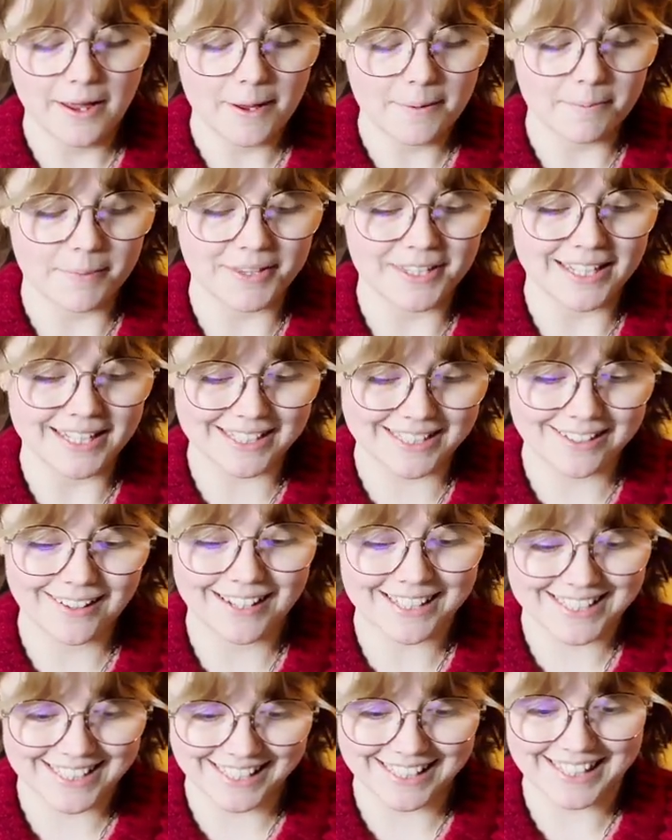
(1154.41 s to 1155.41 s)
But the
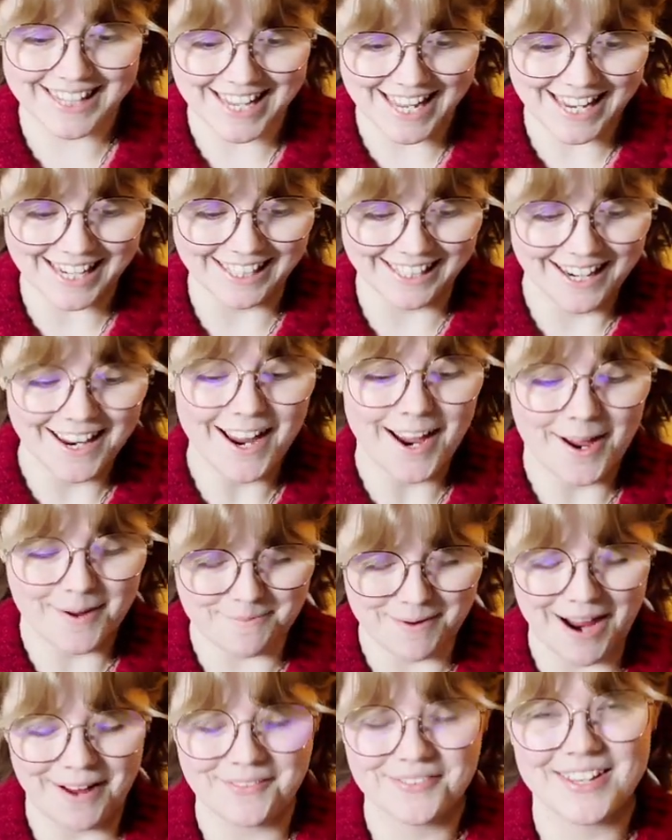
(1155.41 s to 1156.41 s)
exciting thing
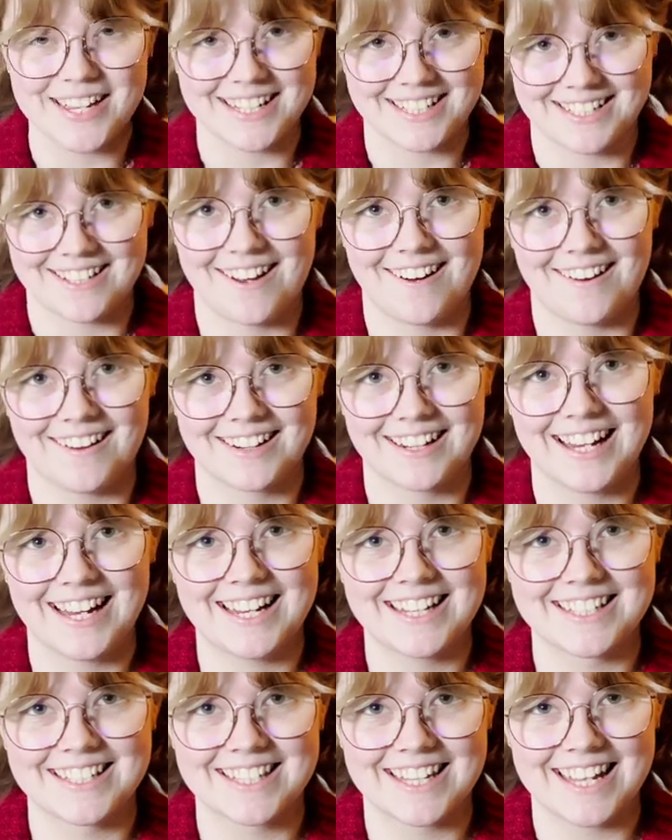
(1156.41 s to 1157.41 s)
about this yarn
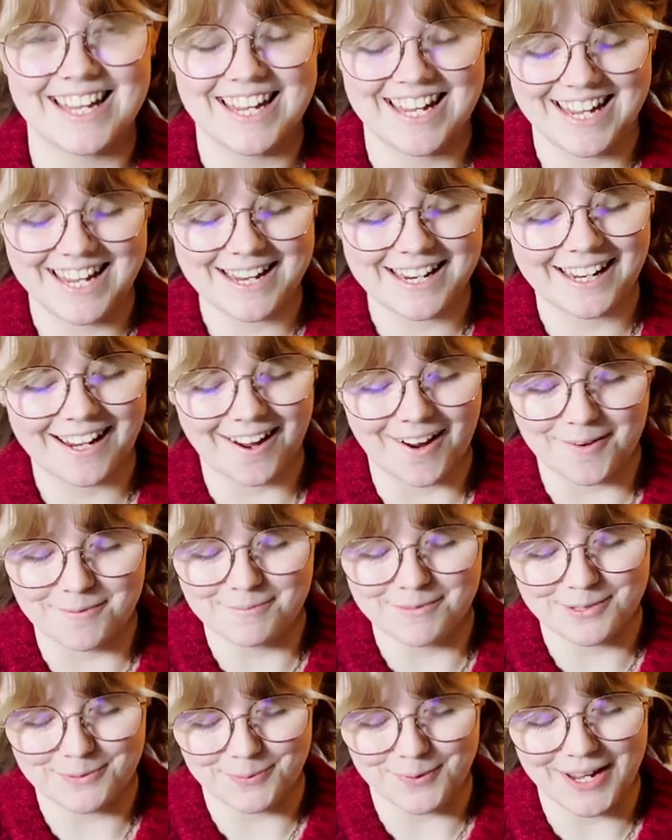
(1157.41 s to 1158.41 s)
is that it
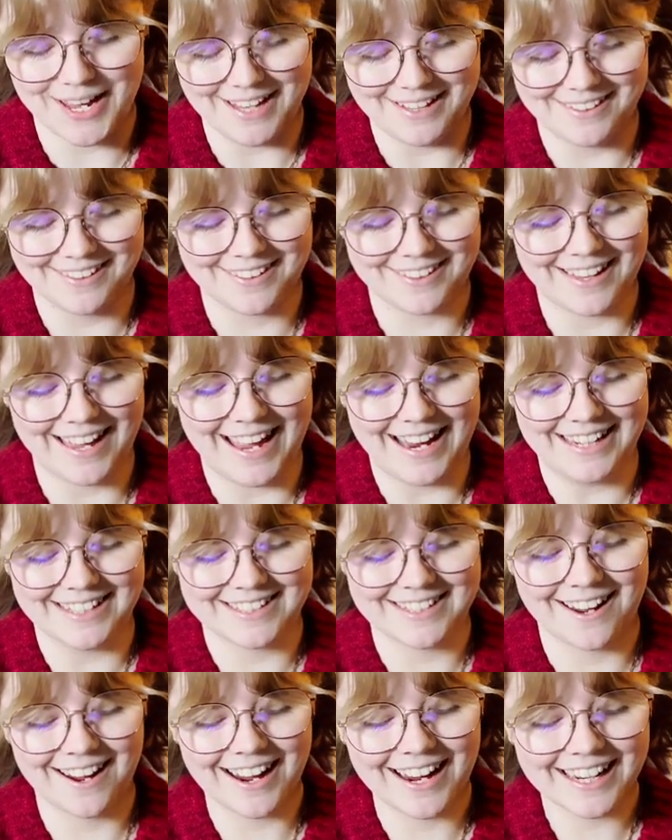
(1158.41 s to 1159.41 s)
comes with a
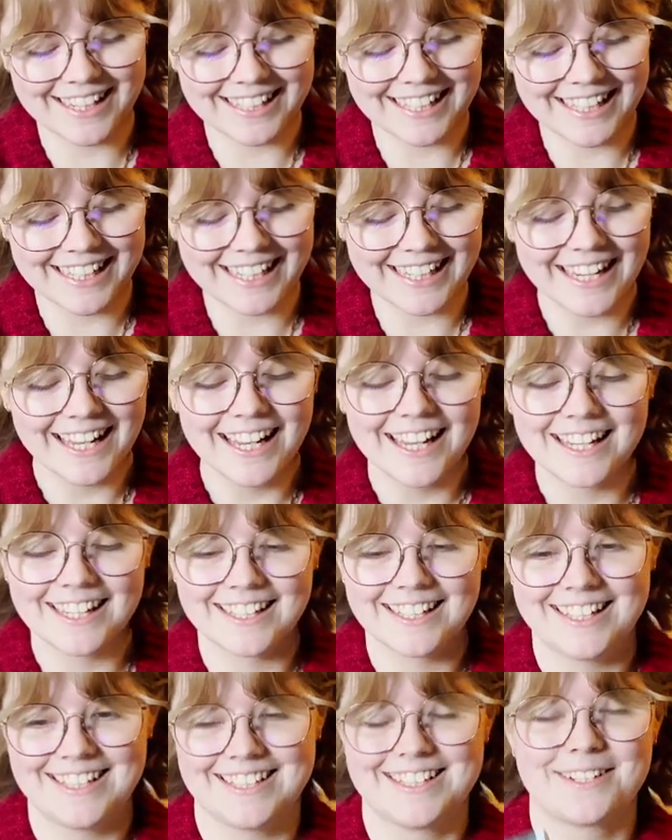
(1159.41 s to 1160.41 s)
tiny
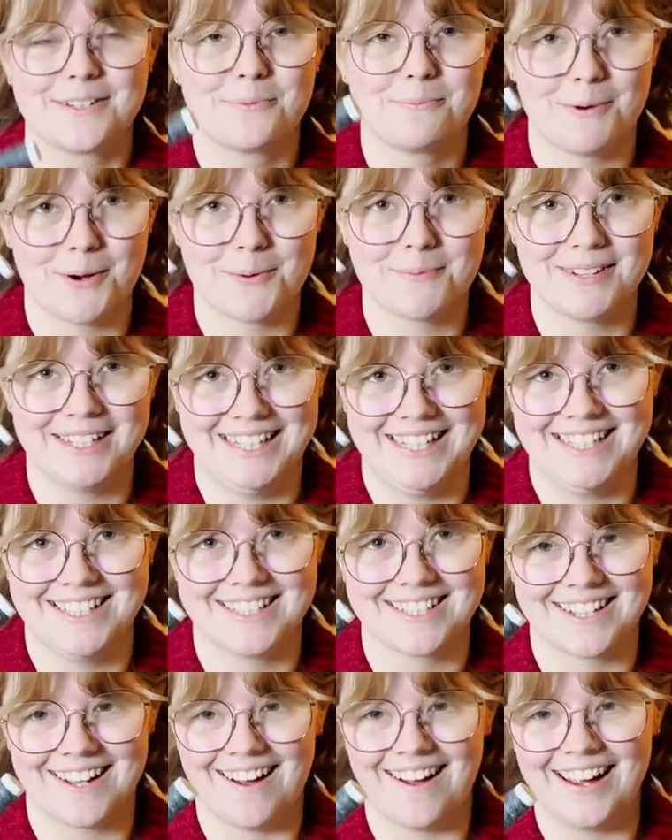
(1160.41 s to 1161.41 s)
little bobbin
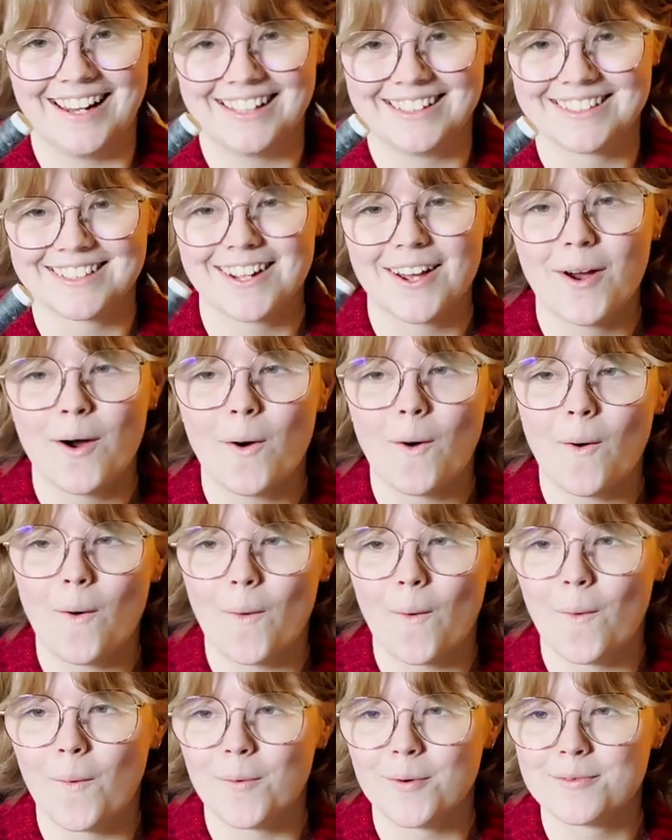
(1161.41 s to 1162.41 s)
inside
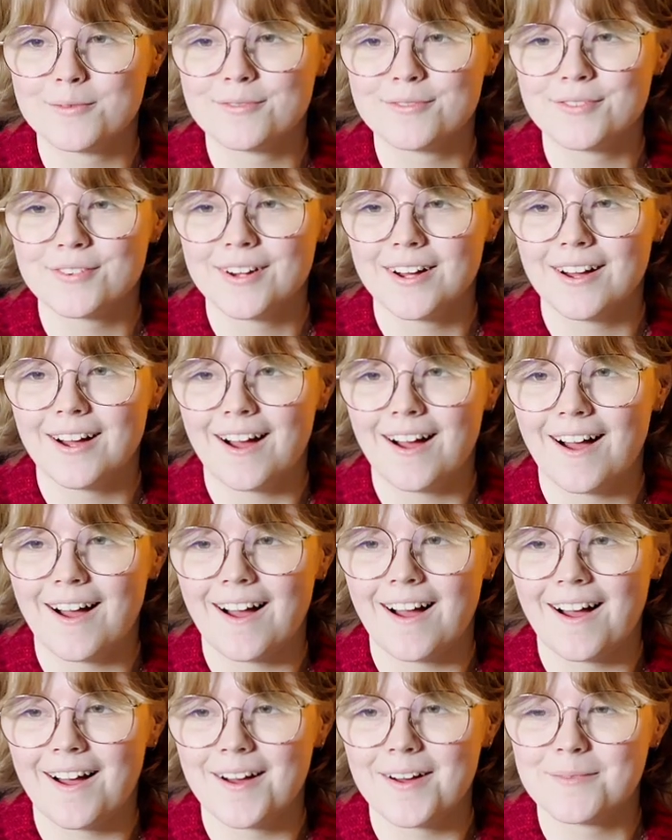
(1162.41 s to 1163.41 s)
of,
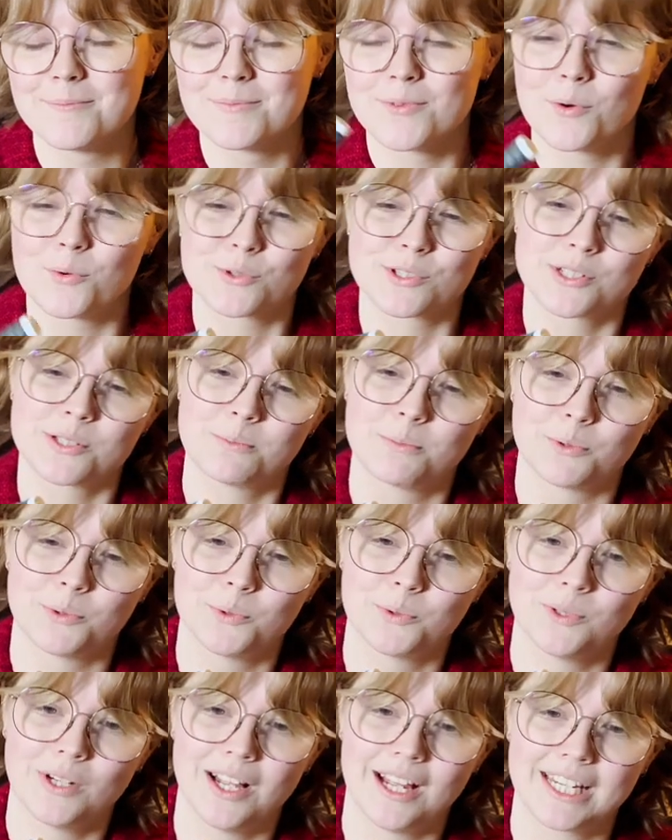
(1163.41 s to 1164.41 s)
or
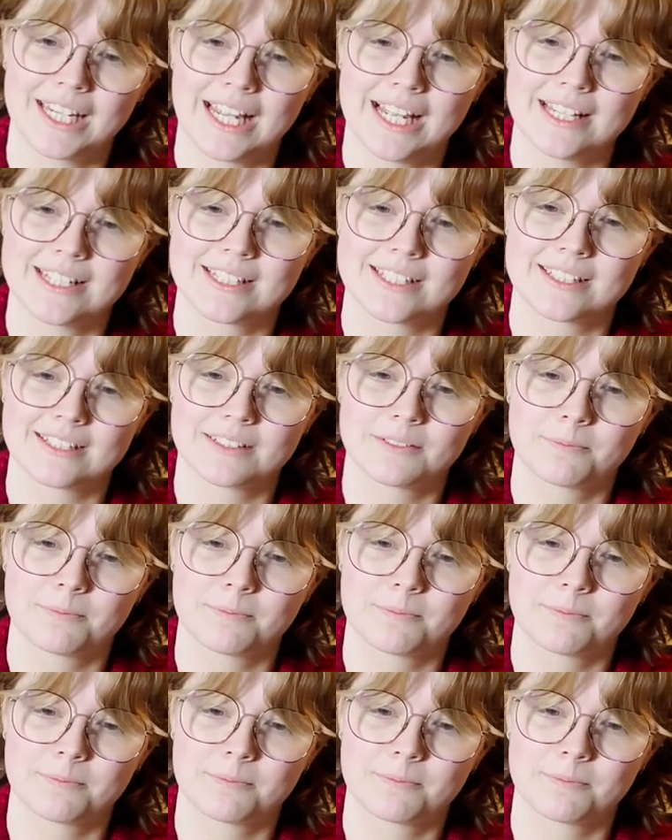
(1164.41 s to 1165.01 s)
spool, I guess.